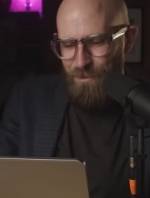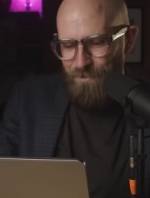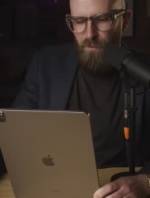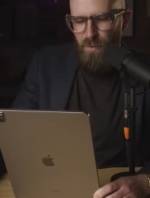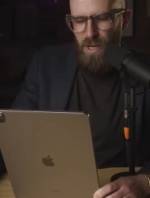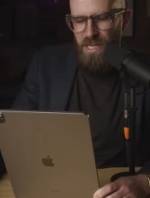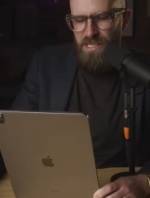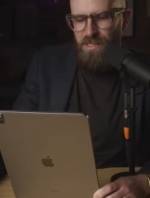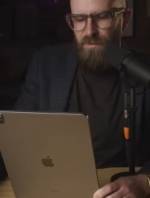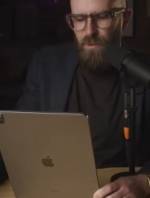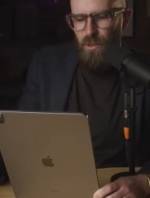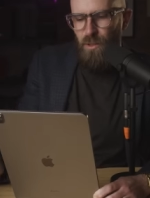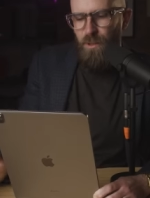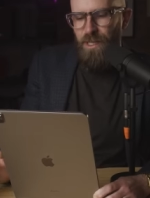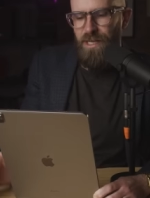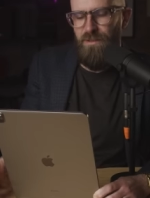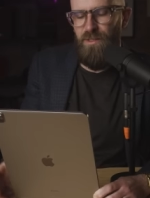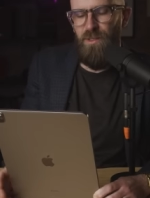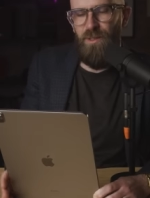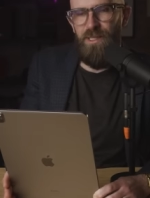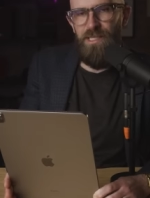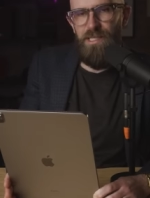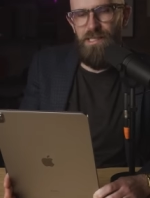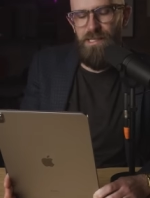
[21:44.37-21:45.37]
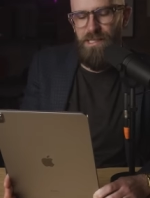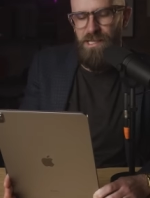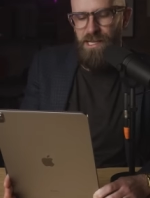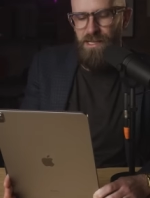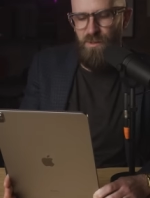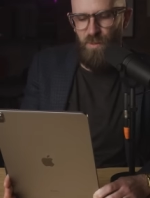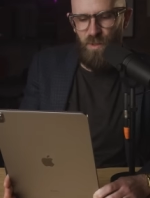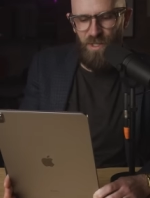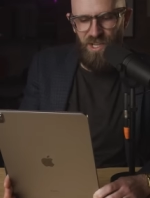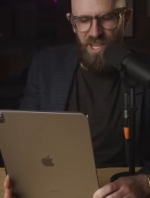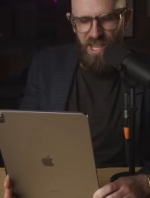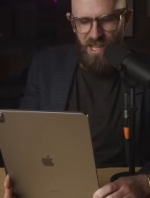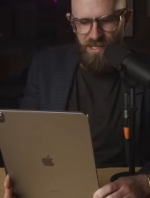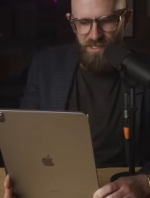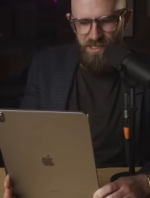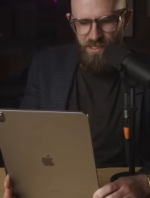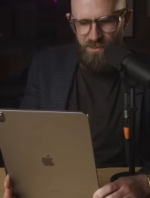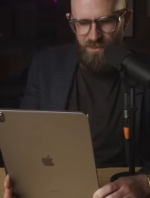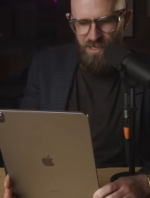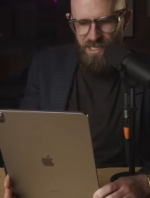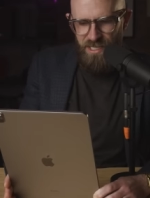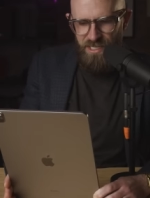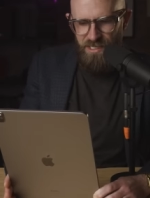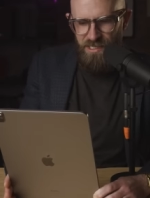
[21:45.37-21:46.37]
First of all, we have to understand what
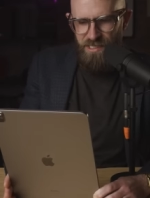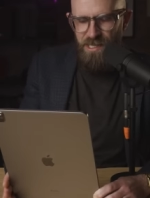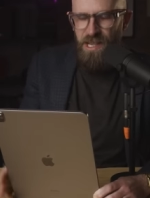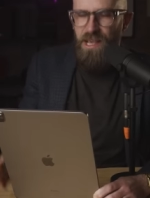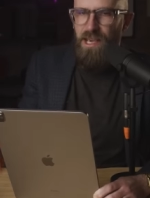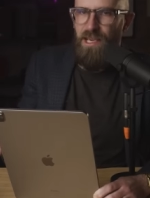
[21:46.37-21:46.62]
cancer is.